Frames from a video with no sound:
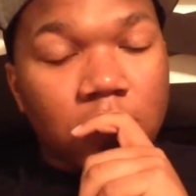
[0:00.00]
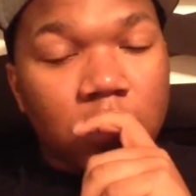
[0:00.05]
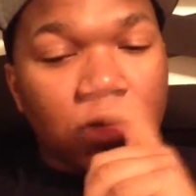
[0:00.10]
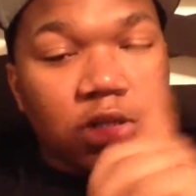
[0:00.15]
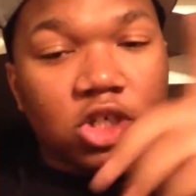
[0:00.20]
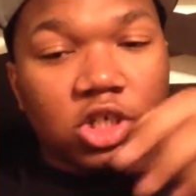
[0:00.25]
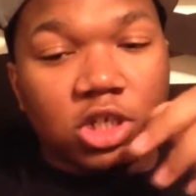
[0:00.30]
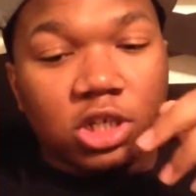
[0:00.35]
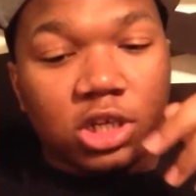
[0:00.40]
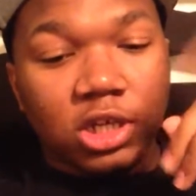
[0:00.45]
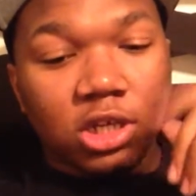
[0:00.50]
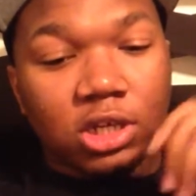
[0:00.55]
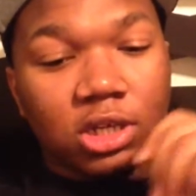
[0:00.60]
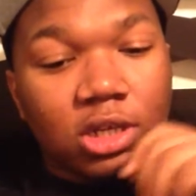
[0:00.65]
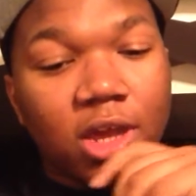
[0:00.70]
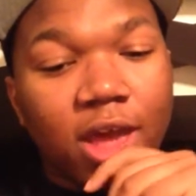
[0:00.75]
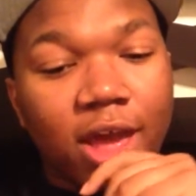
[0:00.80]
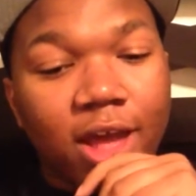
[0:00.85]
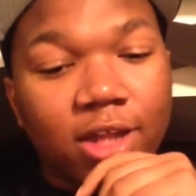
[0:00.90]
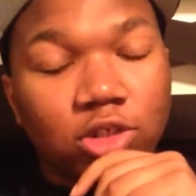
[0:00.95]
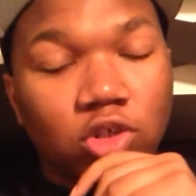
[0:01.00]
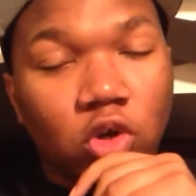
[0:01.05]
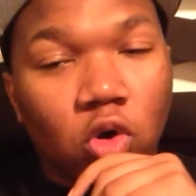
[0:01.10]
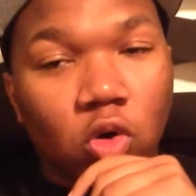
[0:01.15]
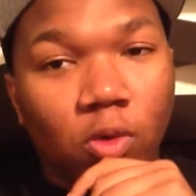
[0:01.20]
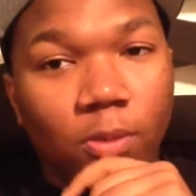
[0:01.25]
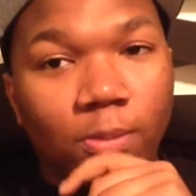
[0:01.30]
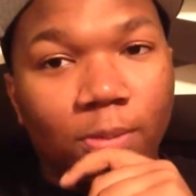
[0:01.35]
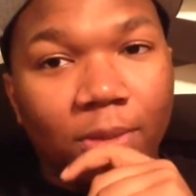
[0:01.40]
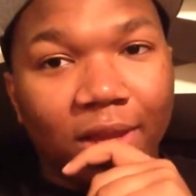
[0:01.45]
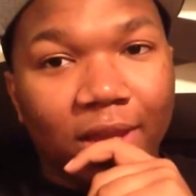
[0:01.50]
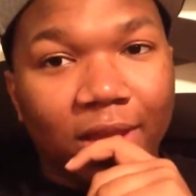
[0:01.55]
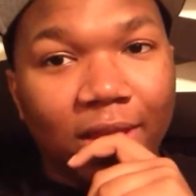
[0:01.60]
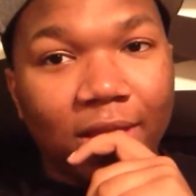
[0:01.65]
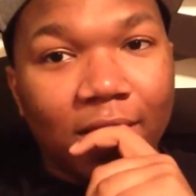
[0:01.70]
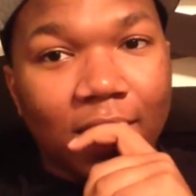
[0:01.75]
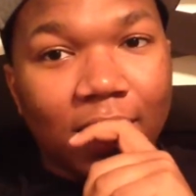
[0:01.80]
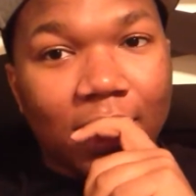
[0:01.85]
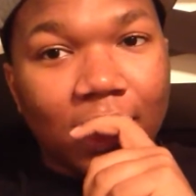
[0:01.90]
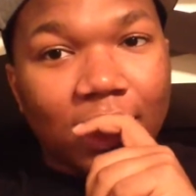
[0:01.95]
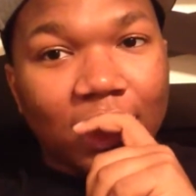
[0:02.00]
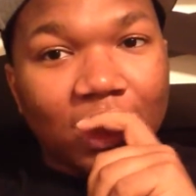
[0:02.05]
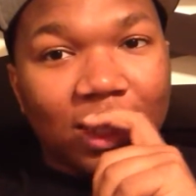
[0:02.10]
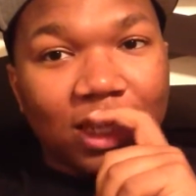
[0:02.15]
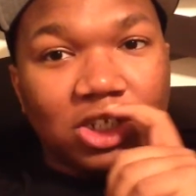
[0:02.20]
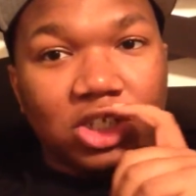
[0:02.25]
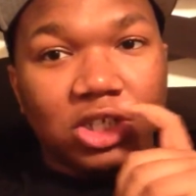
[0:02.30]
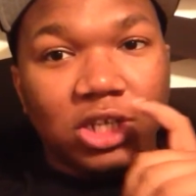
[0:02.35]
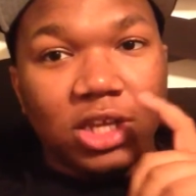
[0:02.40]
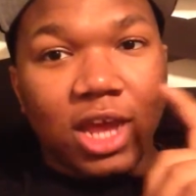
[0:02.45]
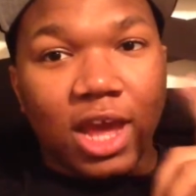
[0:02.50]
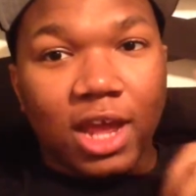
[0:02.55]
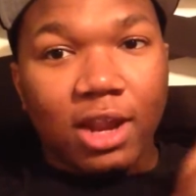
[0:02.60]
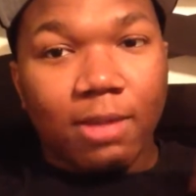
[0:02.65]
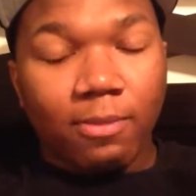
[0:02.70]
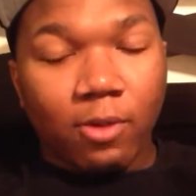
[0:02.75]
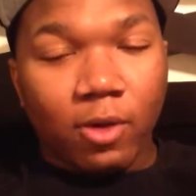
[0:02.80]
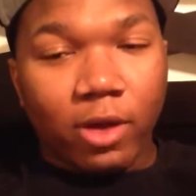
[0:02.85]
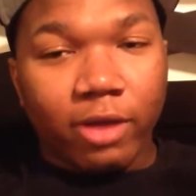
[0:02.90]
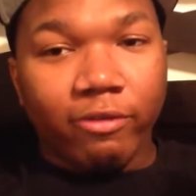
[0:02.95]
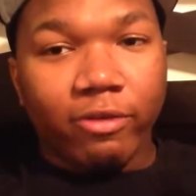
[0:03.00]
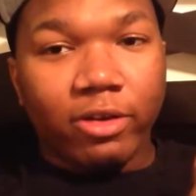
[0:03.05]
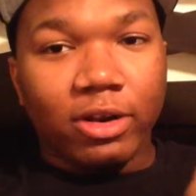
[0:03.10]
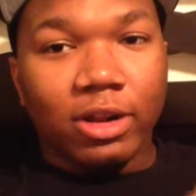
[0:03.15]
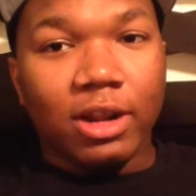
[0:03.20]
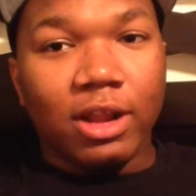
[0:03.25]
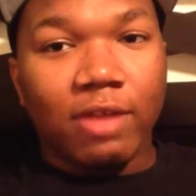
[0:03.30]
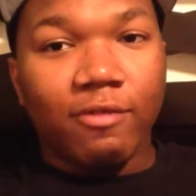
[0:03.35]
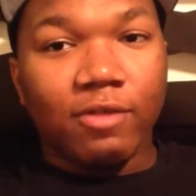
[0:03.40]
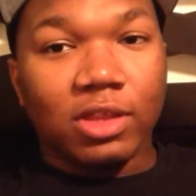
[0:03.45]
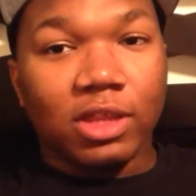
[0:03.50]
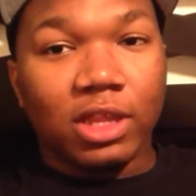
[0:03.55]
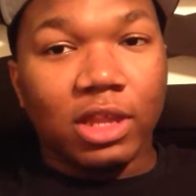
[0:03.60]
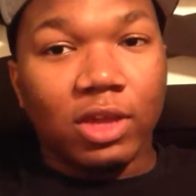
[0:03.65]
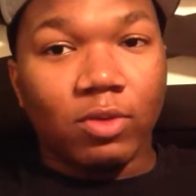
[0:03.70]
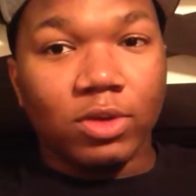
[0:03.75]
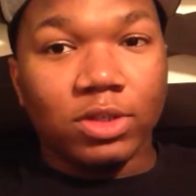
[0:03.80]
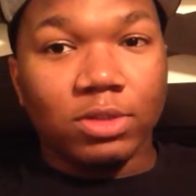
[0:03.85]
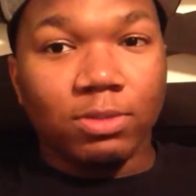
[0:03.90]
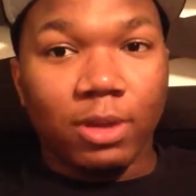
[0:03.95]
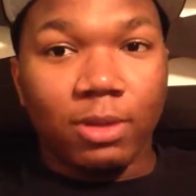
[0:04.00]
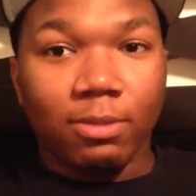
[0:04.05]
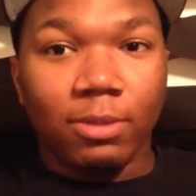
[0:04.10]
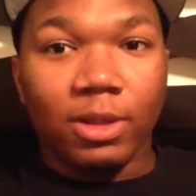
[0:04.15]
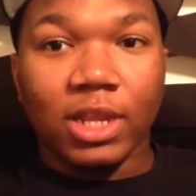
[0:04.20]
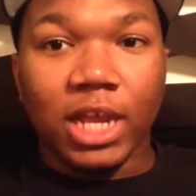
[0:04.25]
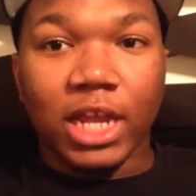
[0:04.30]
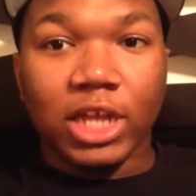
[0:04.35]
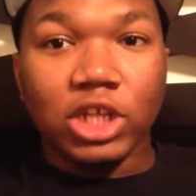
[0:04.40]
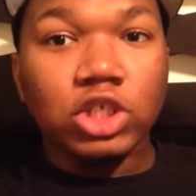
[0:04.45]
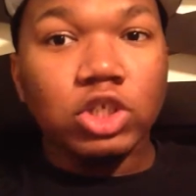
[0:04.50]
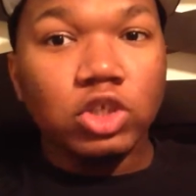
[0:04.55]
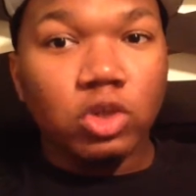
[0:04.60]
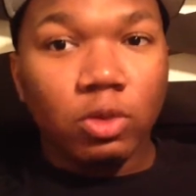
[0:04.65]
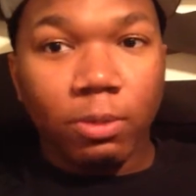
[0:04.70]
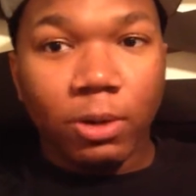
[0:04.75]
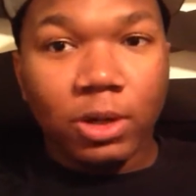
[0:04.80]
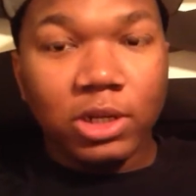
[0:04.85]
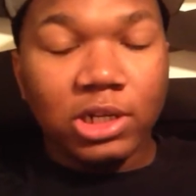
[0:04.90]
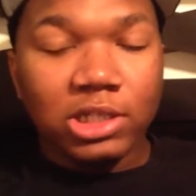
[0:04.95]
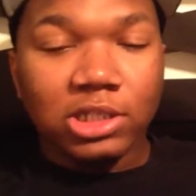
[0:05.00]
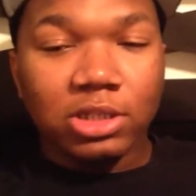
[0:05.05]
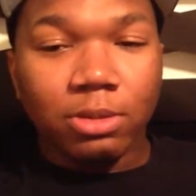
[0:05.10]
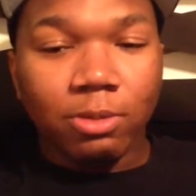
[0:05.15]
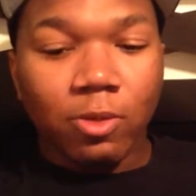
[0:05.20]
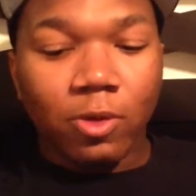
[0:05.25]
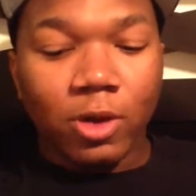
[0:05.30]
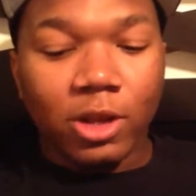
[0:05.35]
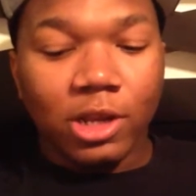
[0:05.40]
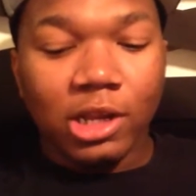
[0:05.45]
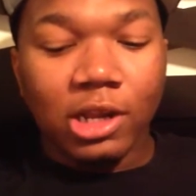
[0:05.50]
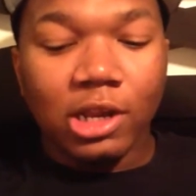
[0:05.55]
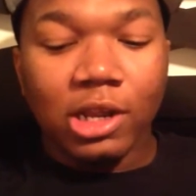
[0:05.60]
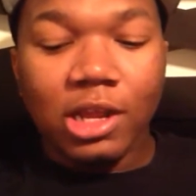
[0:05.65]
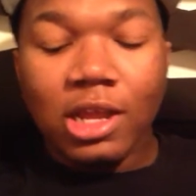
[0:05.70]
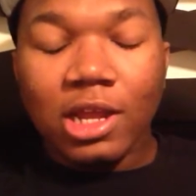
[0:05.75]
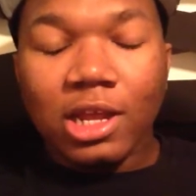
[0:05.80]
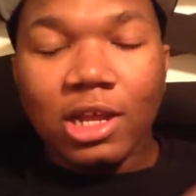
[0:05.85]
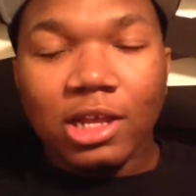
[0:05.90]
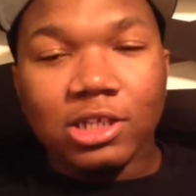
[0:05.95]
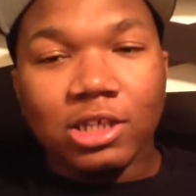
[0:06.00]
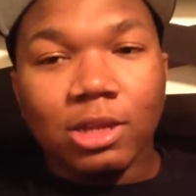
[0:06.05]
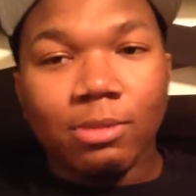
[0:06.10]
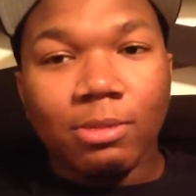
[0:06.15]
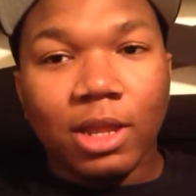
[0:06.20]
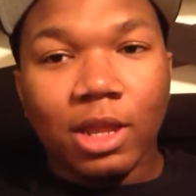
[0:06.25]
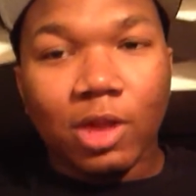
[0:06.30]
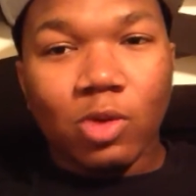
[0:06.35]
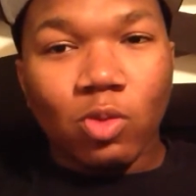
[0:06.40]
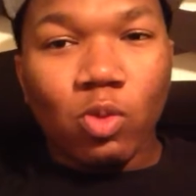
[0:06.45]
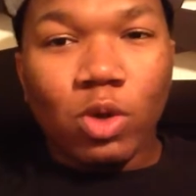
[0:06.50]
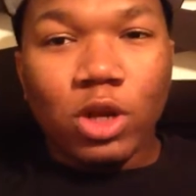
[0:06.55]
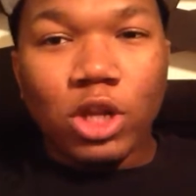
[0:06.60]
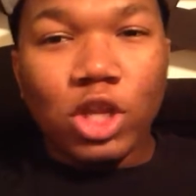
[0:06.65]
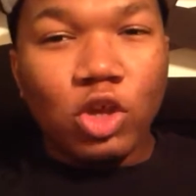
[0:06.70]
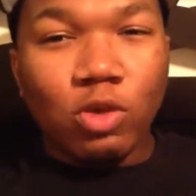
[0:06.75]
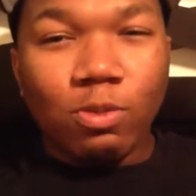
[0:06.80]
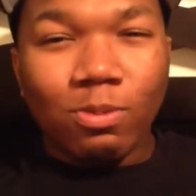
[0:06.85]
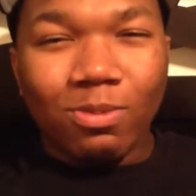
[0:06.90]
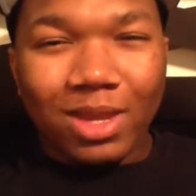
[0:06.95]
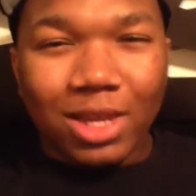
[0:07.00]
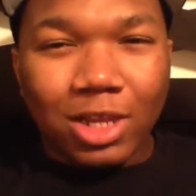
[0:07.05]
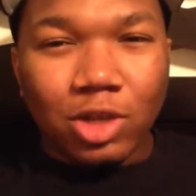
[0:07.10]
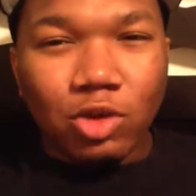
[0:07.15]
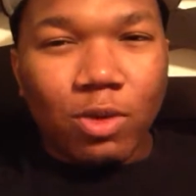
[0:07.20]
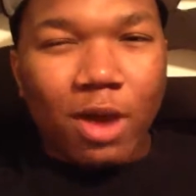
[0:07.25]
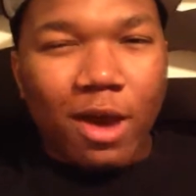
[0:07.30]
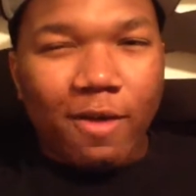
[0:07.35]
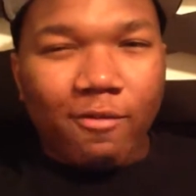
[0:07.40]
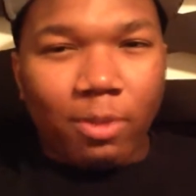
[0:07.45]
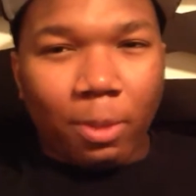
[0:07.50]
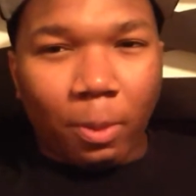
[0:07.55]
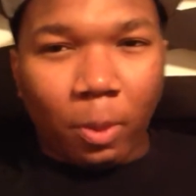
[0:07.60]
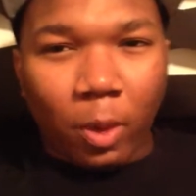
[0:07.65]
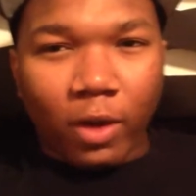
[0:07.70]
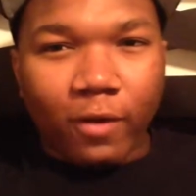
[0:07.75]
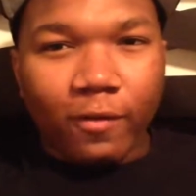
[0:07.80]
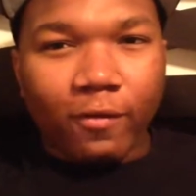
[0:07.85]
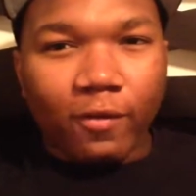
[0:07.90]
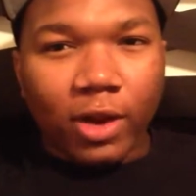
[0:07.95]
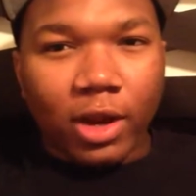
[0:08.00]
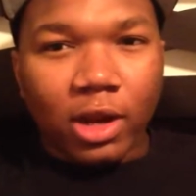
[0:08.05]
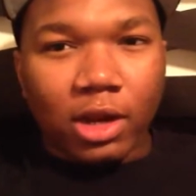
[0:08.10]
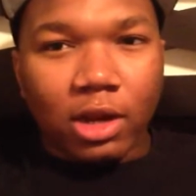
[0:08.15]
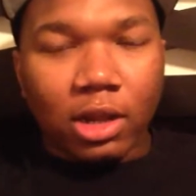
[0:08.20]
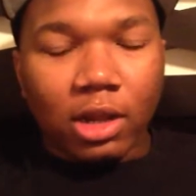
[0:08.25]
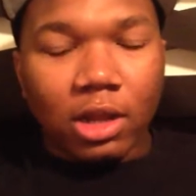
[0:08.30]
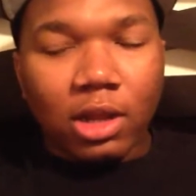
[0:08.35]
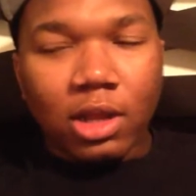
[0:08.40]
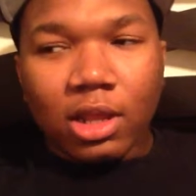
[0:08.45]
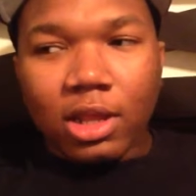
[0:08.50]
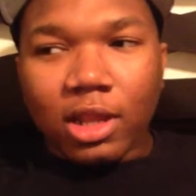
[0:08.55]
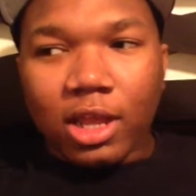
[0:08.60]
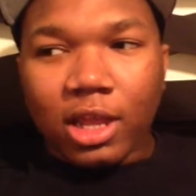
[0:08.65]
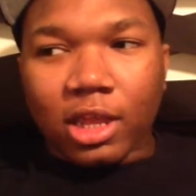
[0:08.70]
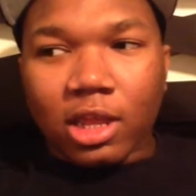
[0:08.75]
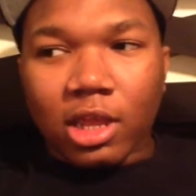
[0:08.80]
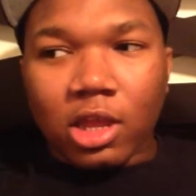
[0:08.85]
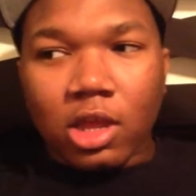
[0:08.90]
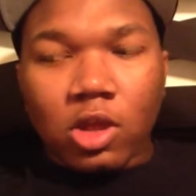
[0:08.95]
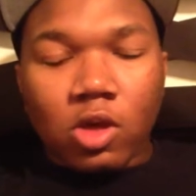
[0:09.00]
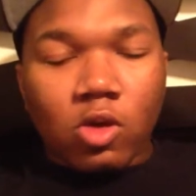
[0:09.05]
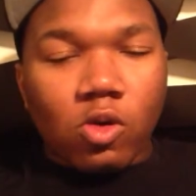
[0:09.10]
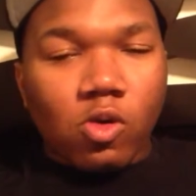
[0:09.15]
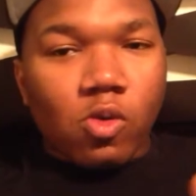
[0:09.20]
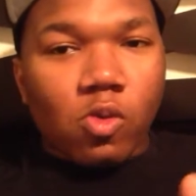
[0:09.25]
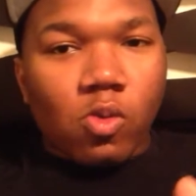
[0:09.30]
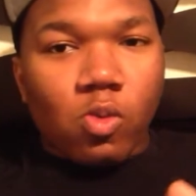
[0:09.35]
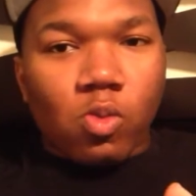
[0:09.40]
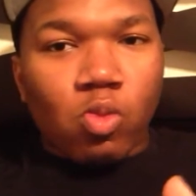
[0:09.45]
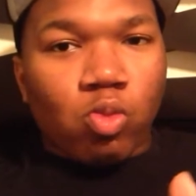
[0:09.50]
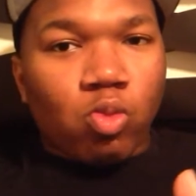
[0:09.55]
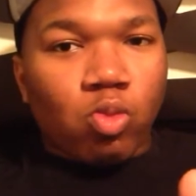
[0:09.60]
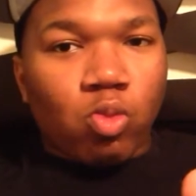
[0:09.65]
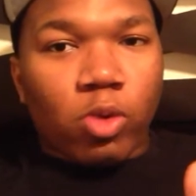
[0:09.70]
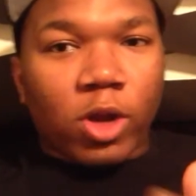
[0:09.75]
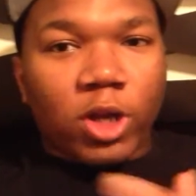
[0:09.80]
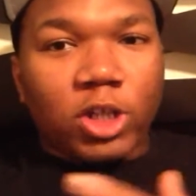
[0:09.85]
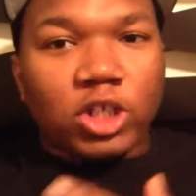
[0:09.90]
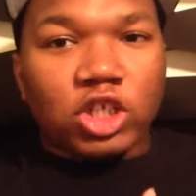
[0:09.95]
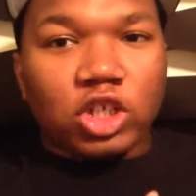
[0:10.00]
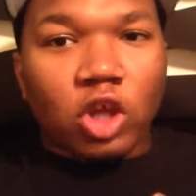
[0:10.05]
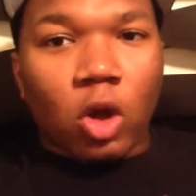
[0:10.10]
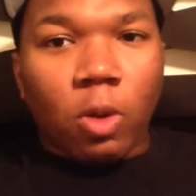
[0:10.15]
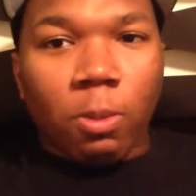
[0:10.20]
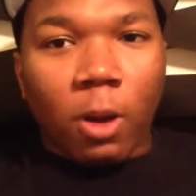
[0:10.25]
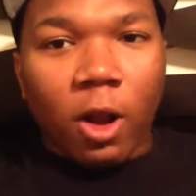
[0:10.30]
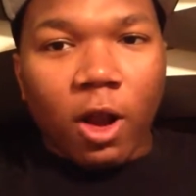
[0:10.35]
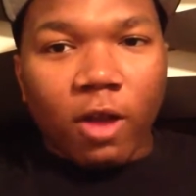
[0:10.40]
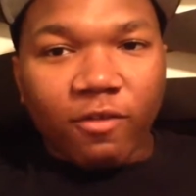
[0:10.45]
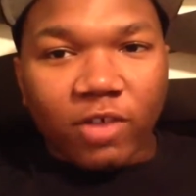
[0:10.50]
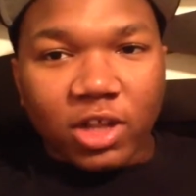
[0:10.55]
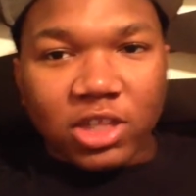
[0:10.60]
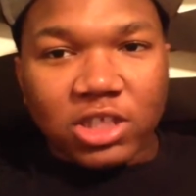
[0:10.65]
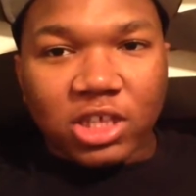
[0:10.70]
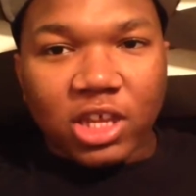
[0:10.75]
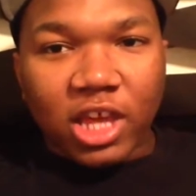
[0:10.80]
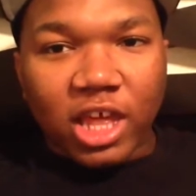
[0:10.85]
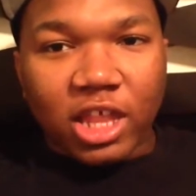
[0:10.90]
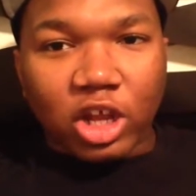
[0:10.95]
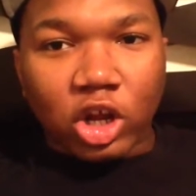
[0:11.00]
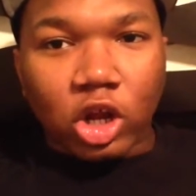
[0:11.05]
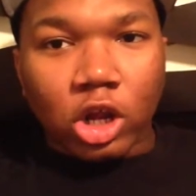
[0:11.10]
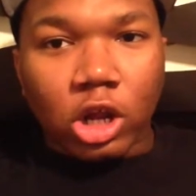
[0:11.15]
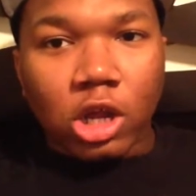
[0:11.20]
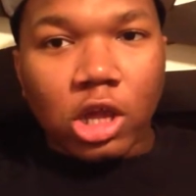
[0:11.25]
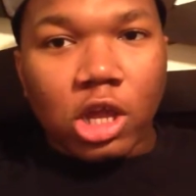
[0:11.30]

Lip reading: she had told me that she had a boyfriend and everything, which made me like super disappointed because I'm like, what do you mean you have a boyfriend? Like, we're so perfect together.